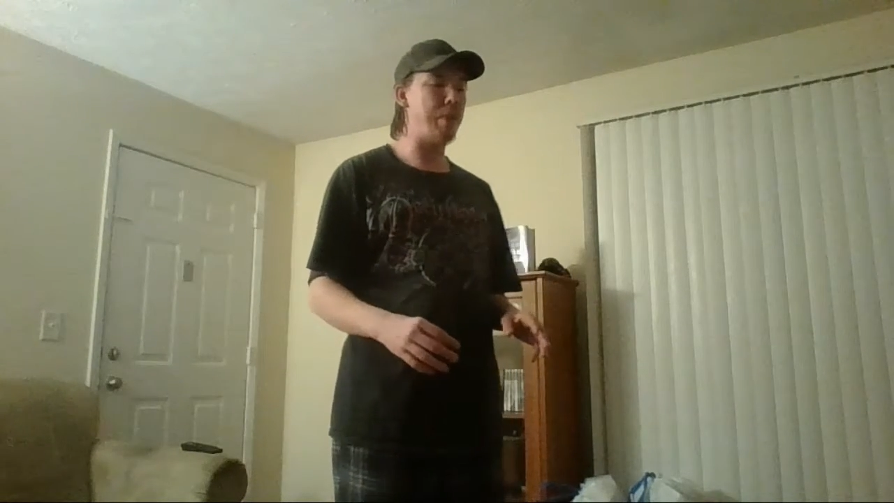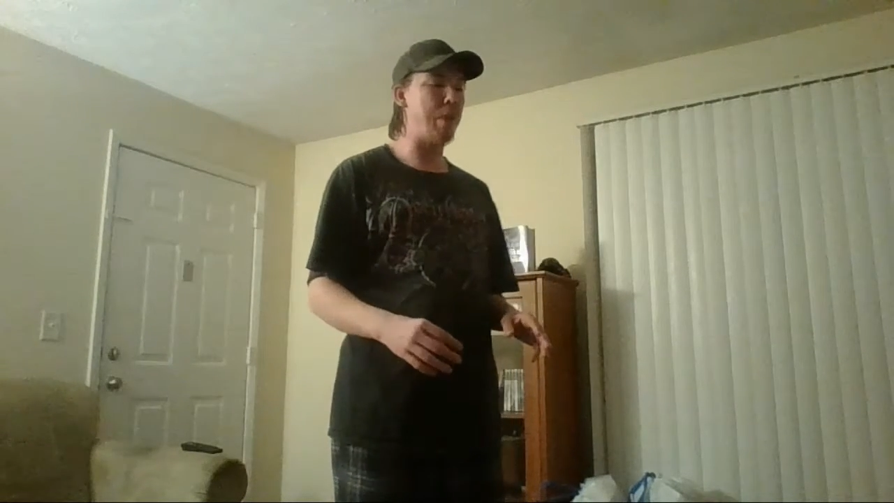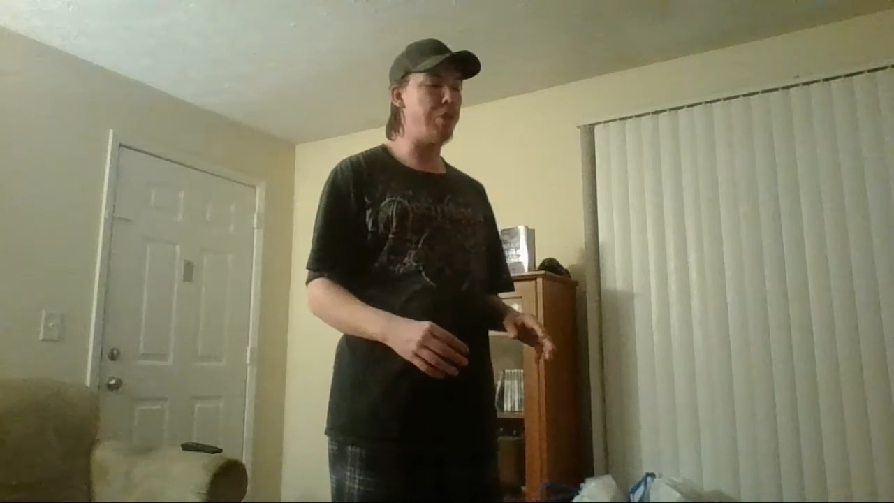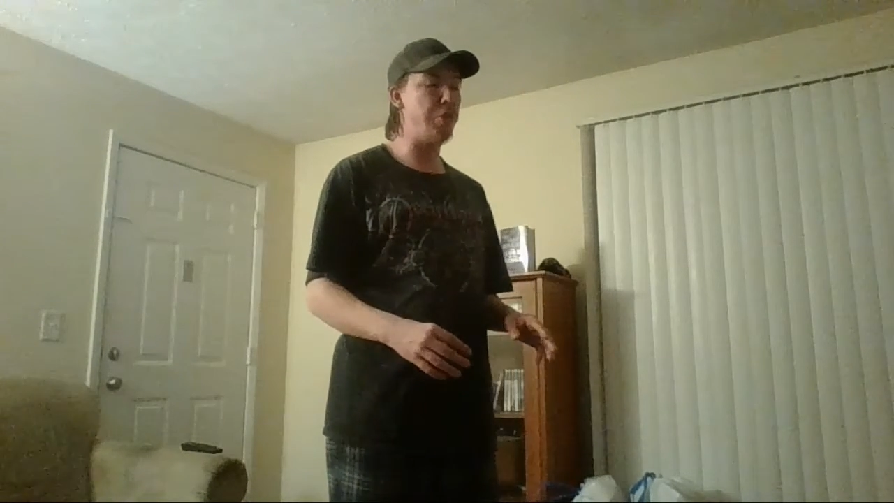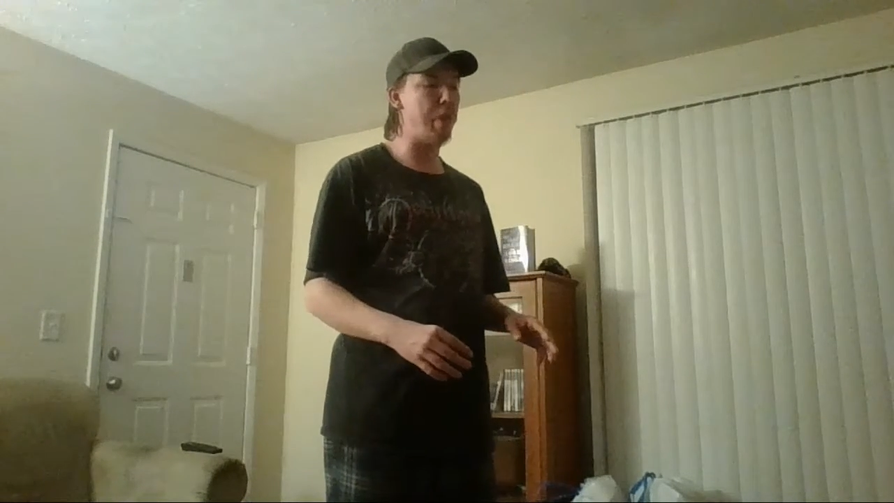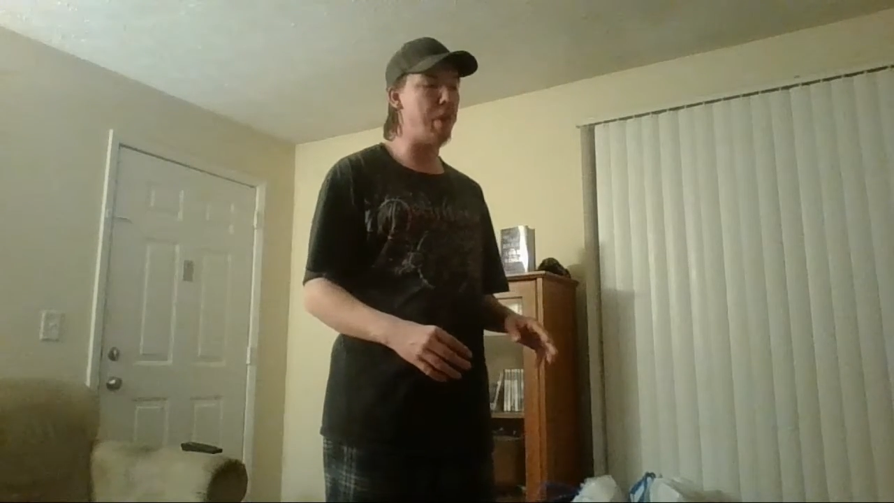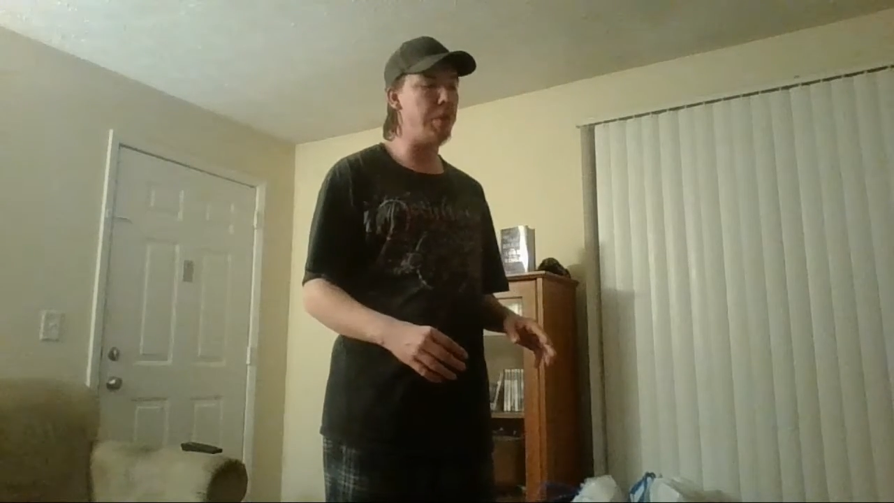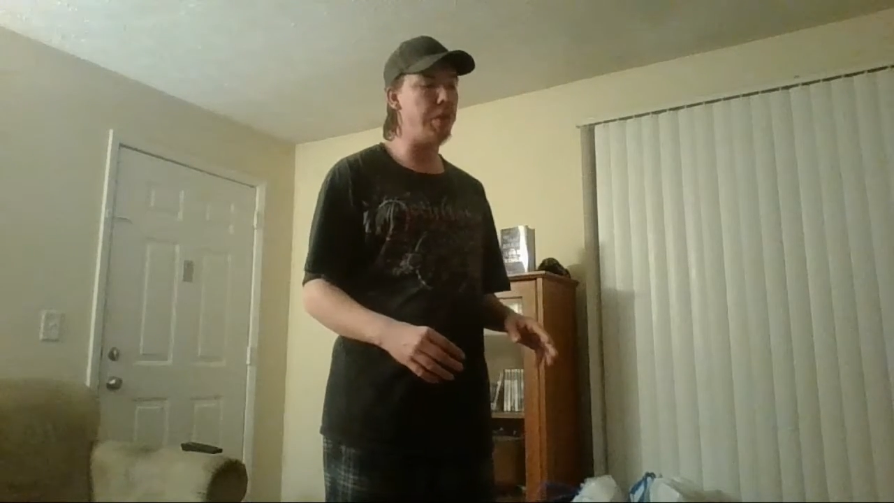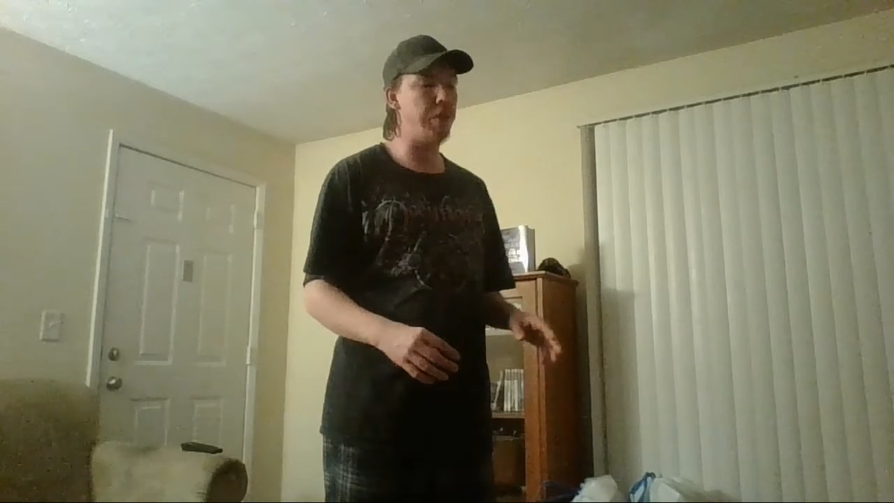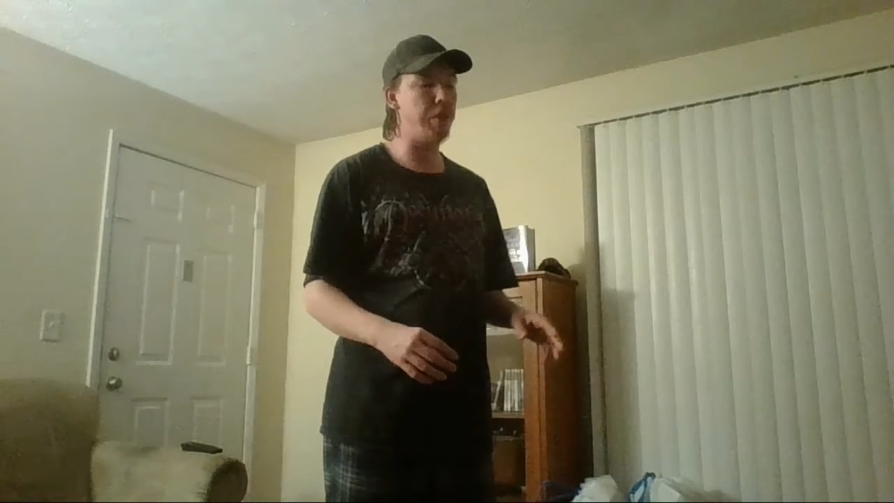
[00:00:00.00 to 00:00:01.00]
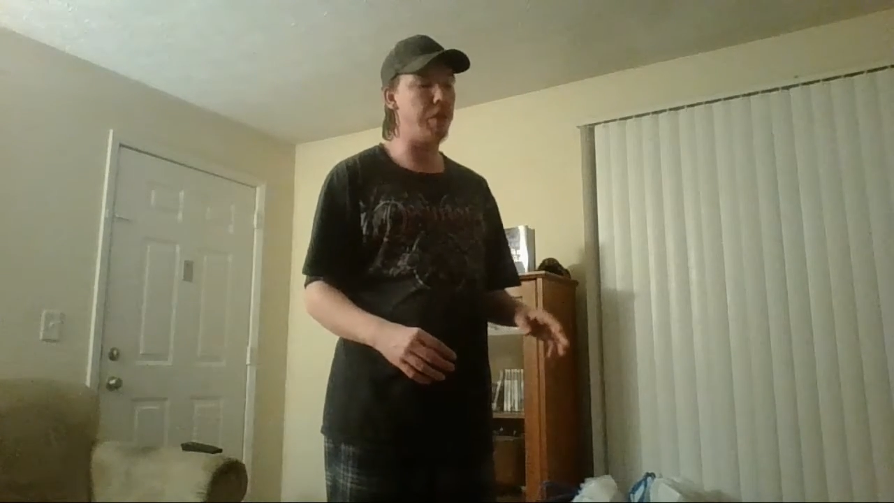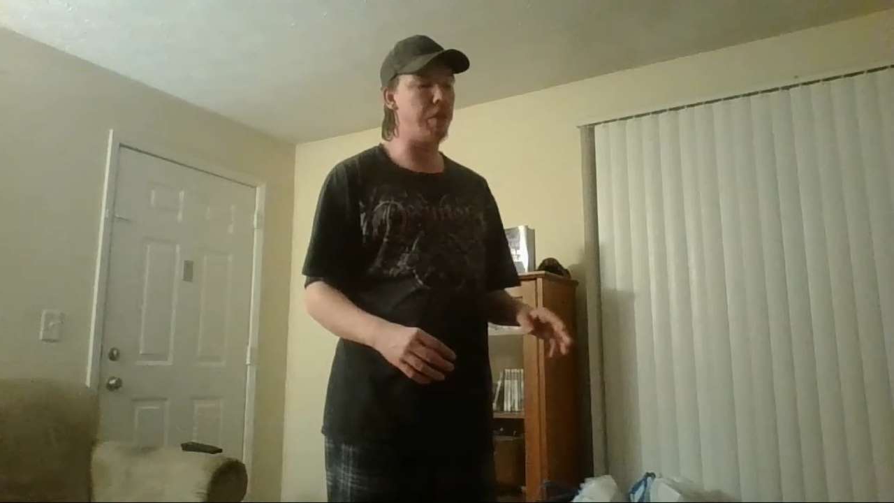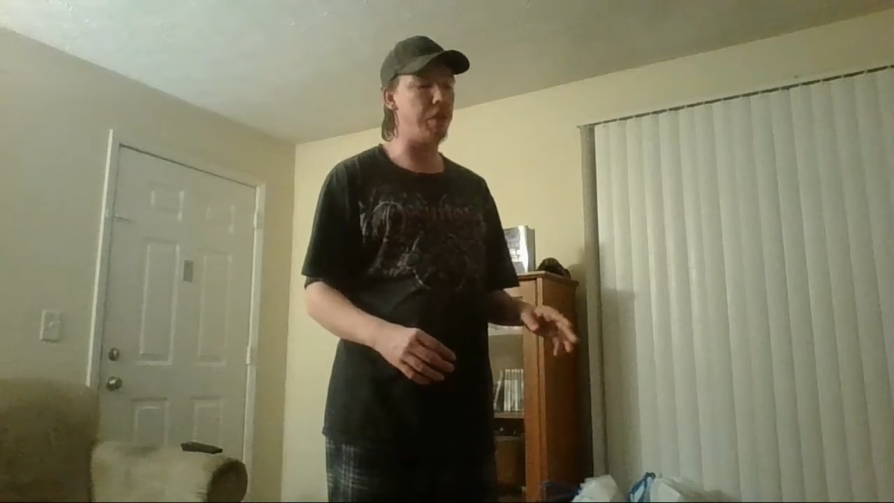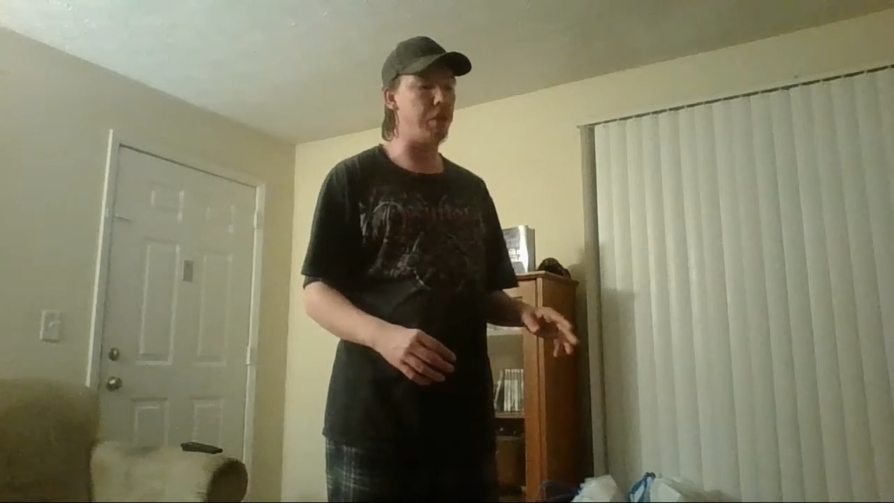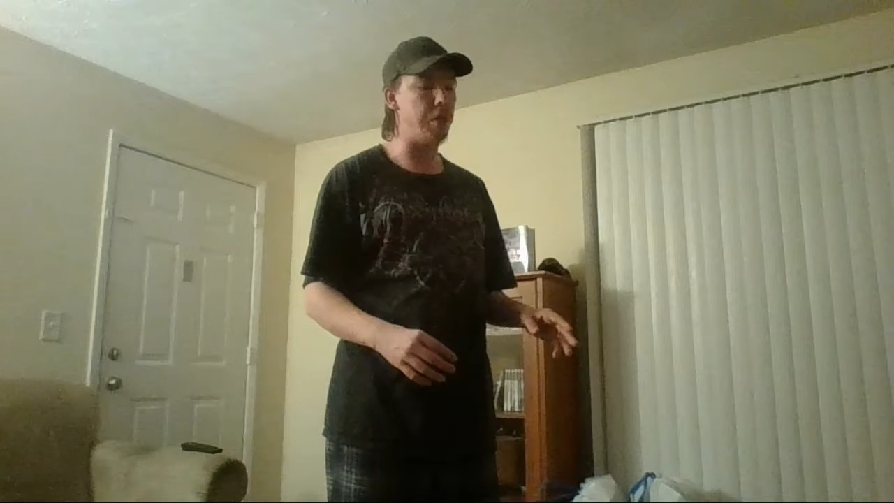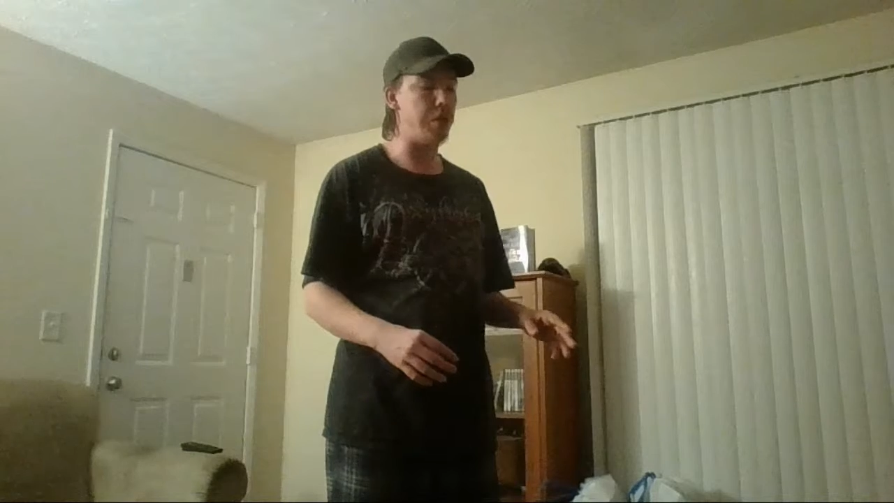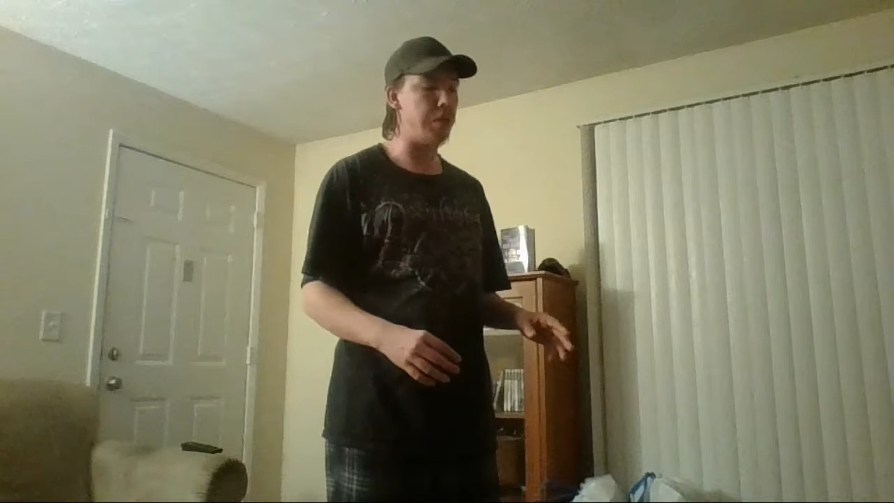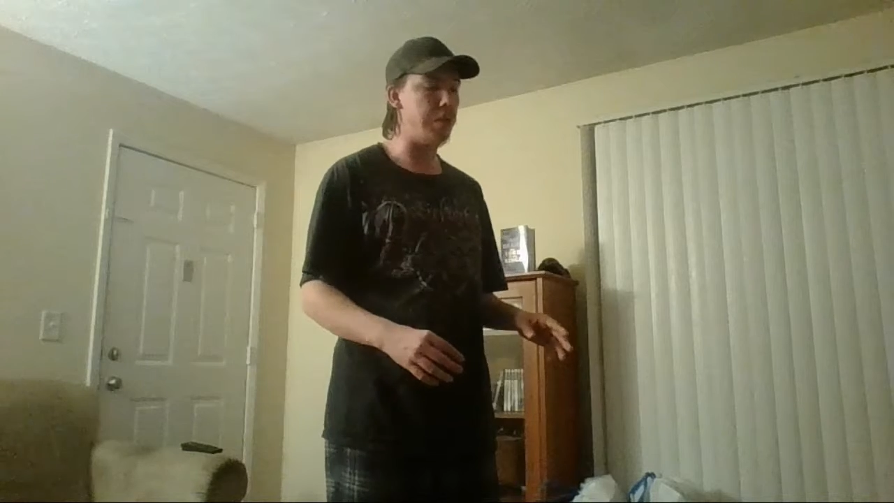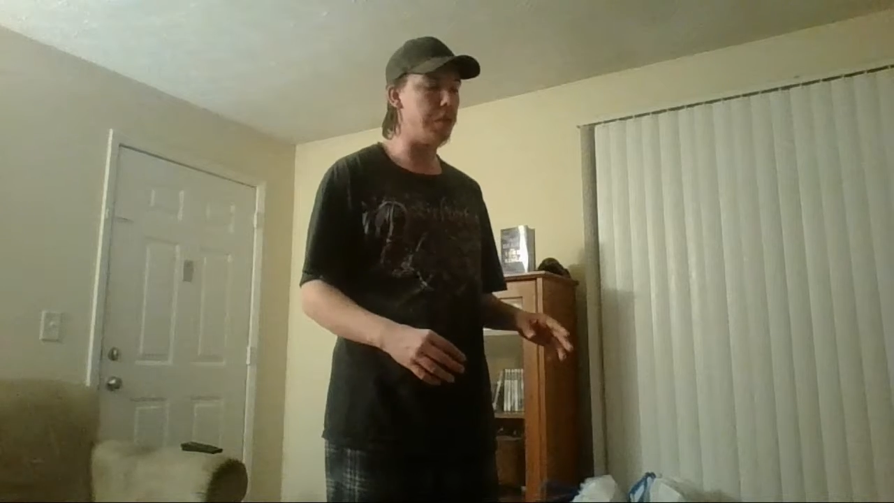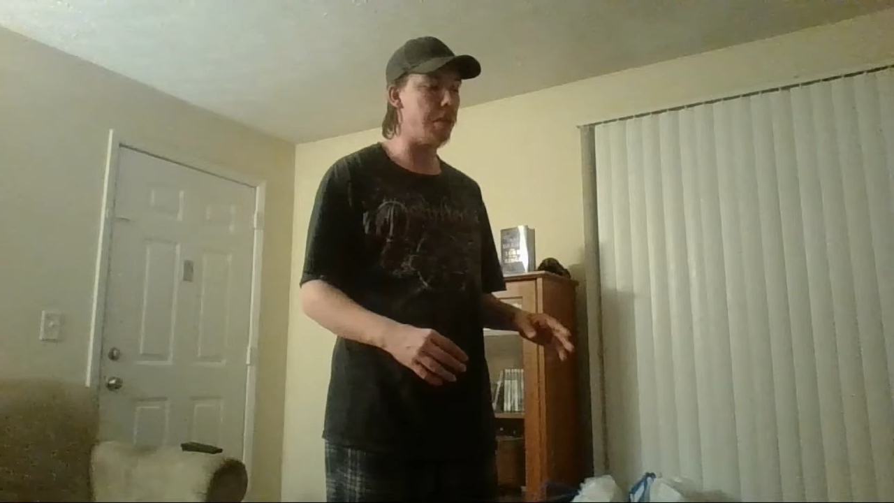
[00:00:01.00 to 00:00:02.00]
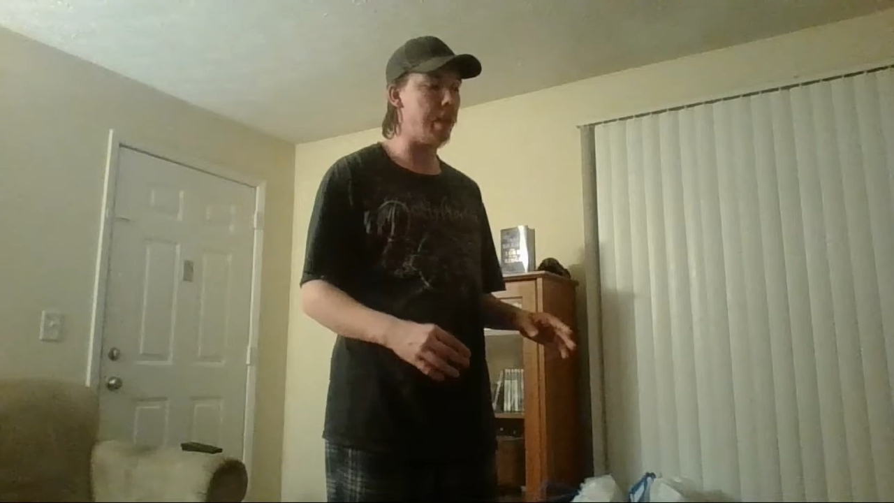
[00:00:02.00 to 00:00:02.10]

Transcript: postponed until